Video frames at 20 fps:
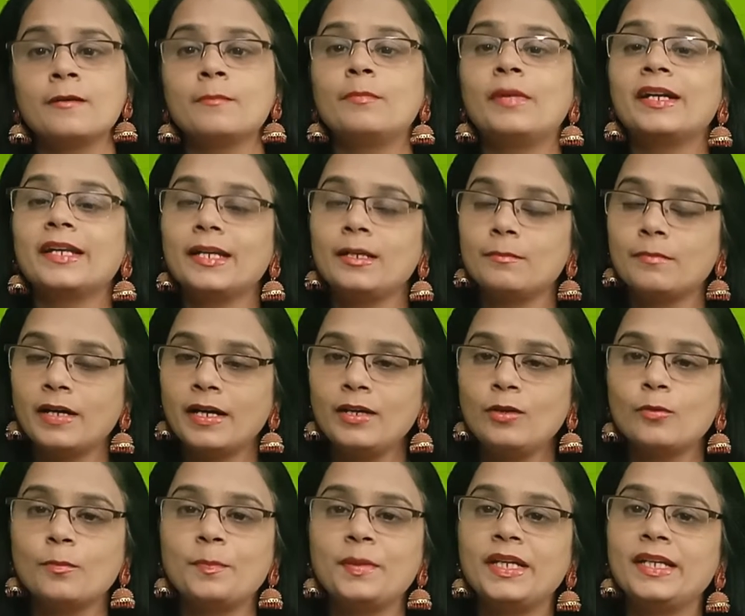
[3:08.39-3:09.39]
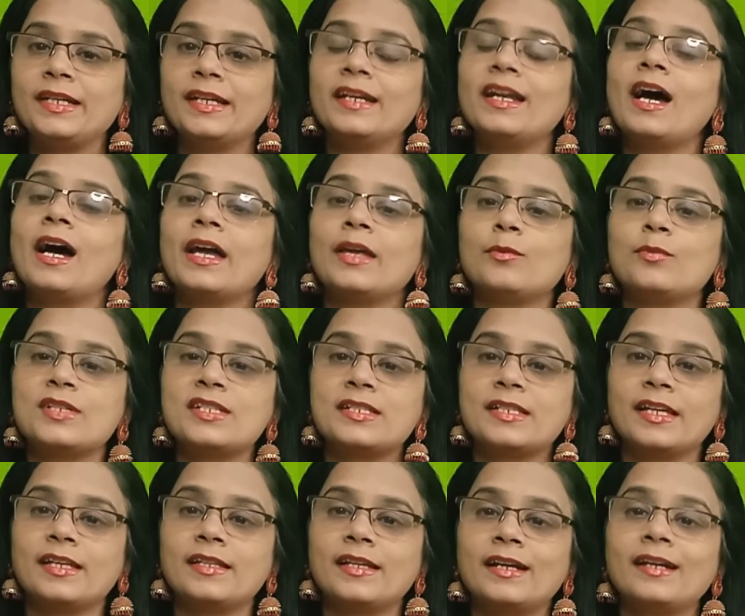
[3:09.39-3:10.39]
But in my opinion, I would
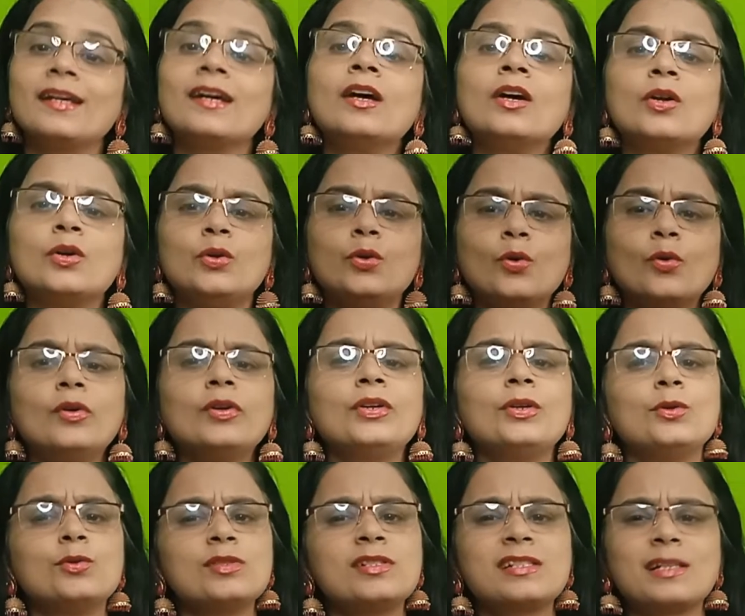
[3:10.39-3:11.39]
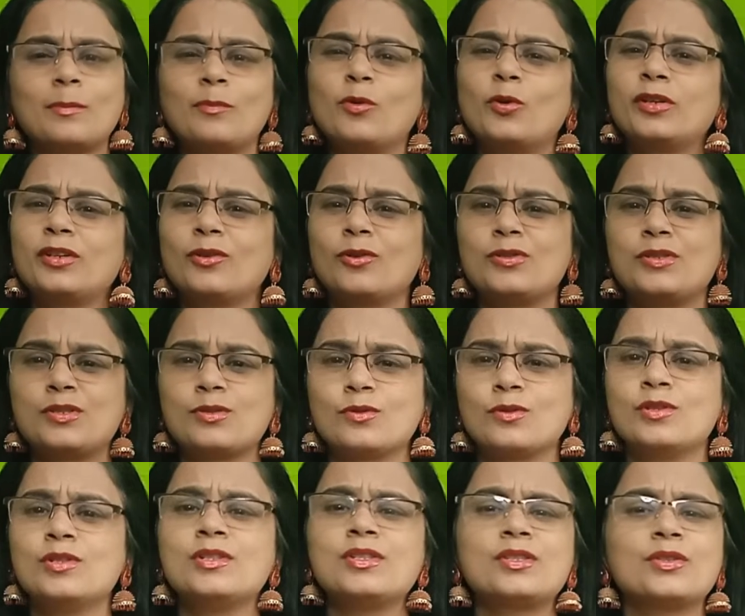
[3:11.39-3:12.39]
say that don't use somewhat also.
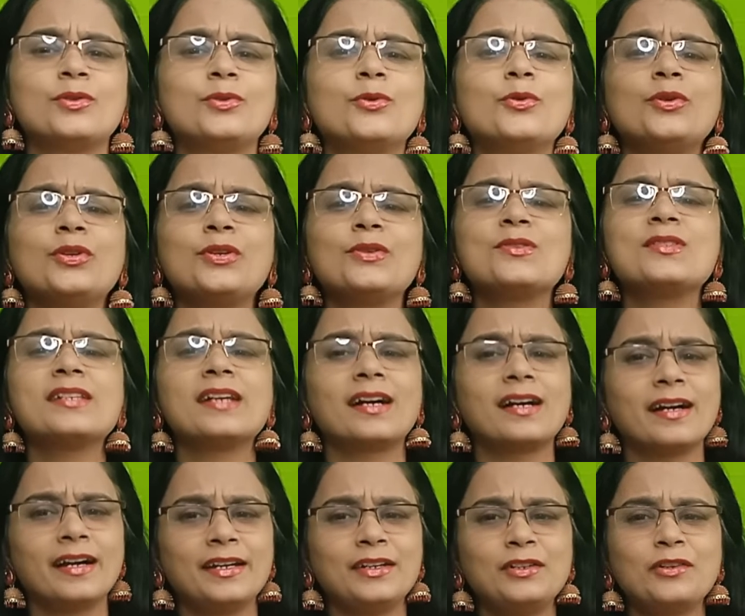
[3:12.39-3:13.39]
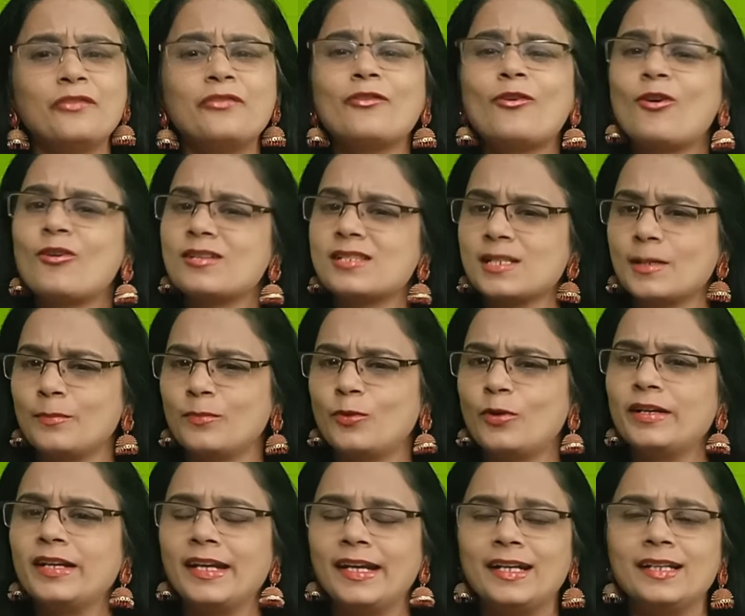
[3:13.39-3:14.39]
So don't use a kind of or
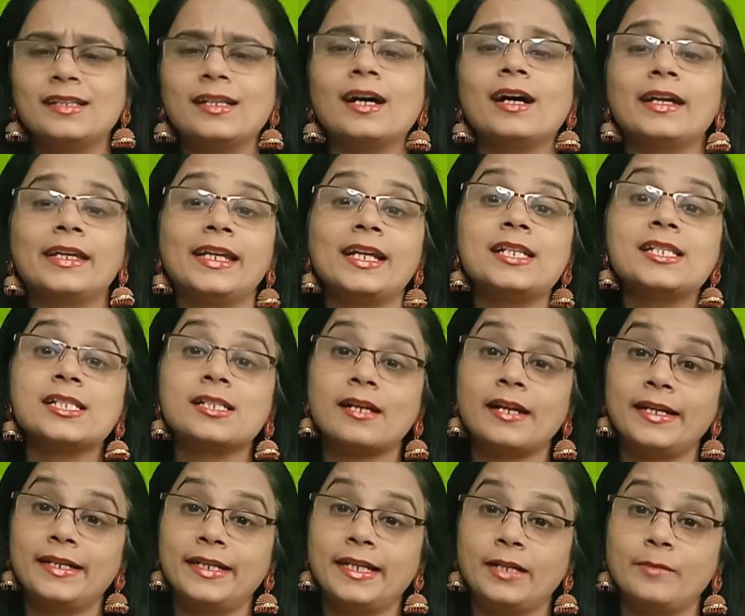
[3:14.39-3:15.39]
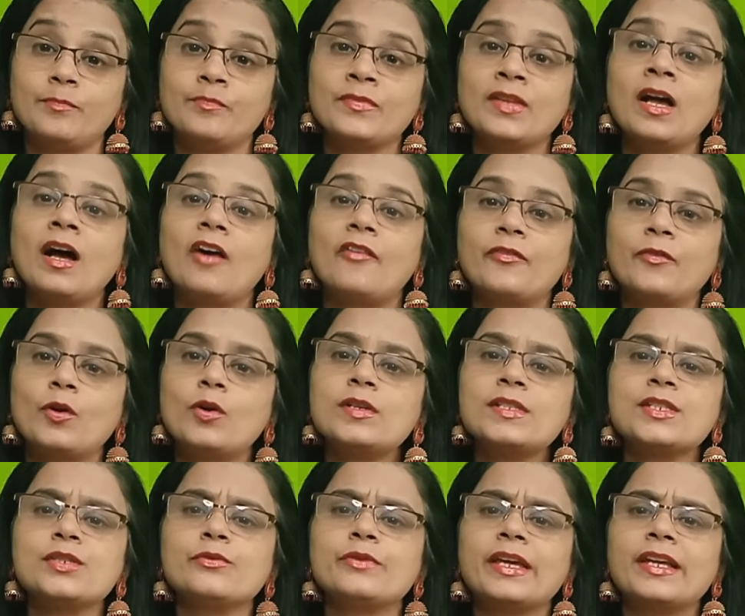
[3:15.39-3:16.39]
somewhat in the IELTS writing. Of
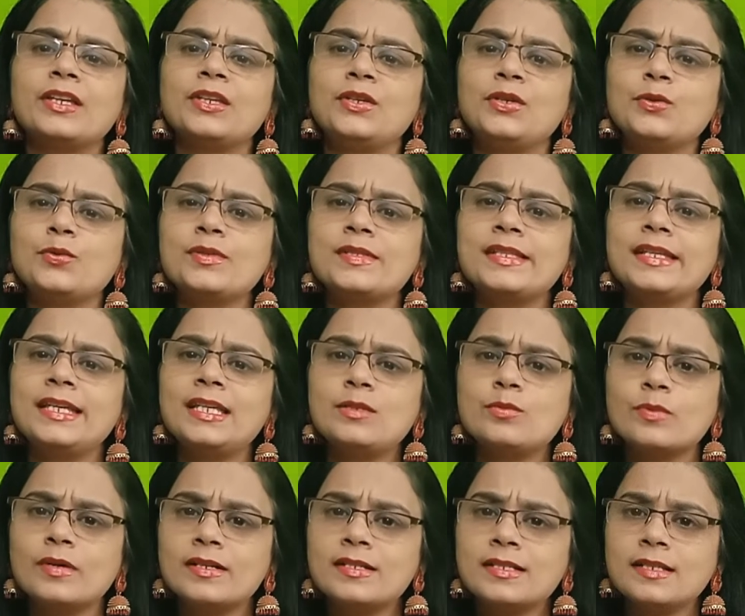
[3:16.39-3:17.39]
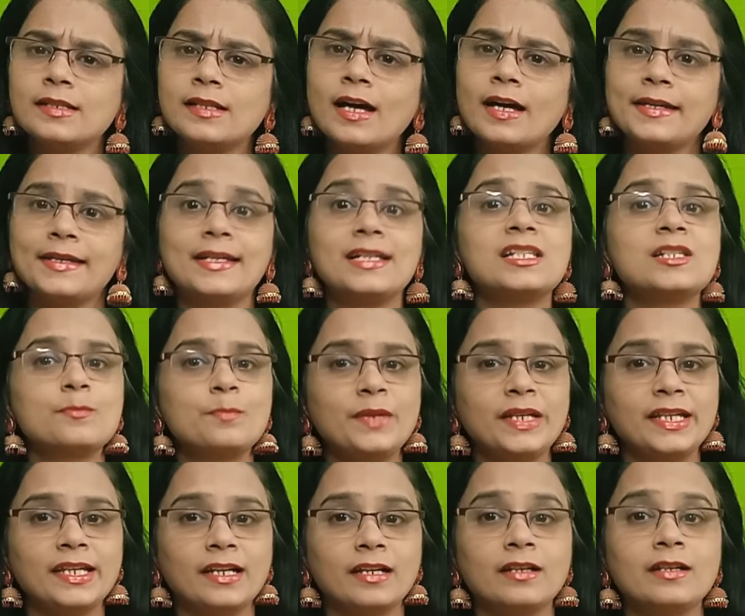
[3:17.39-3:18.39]
course, you can use these words in the IELTS
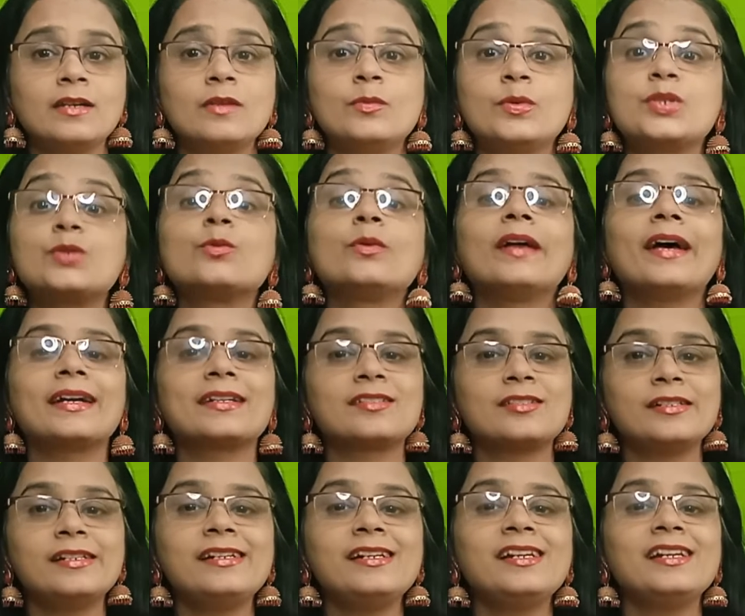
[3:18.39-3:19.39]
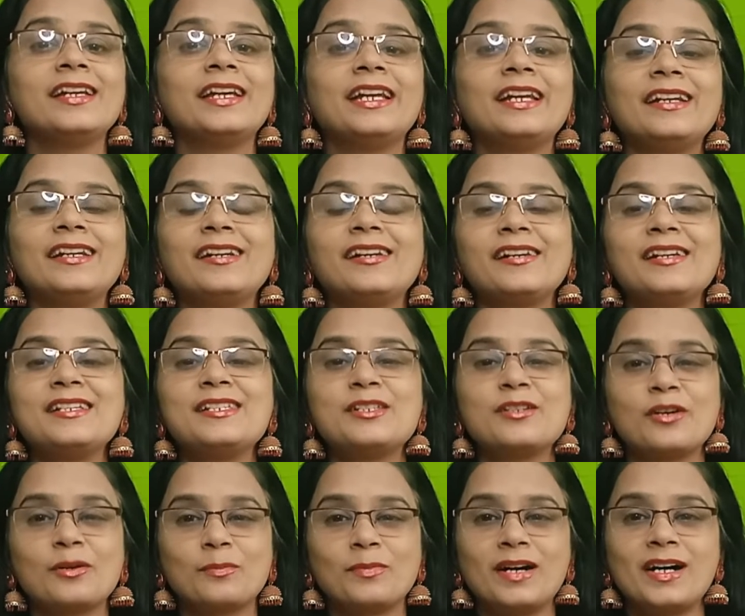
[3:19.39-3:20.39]
speaking, which would actually increase
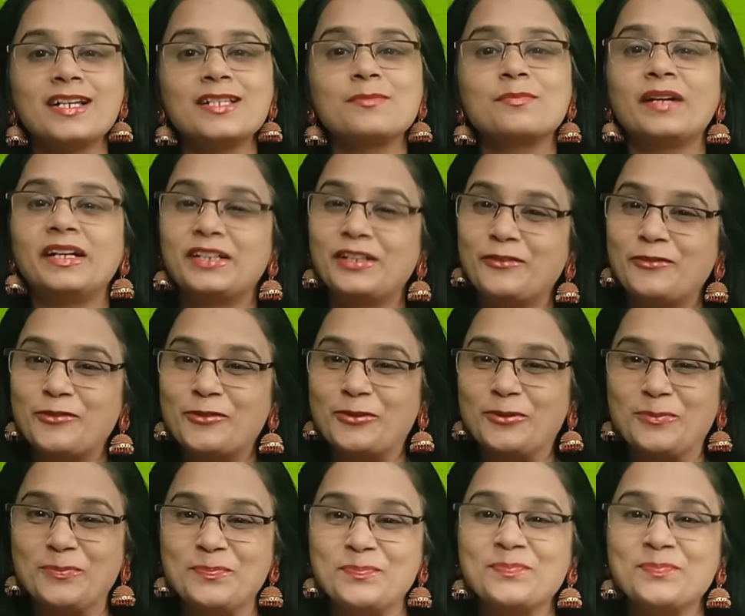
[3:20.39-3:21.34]
your marks multifold.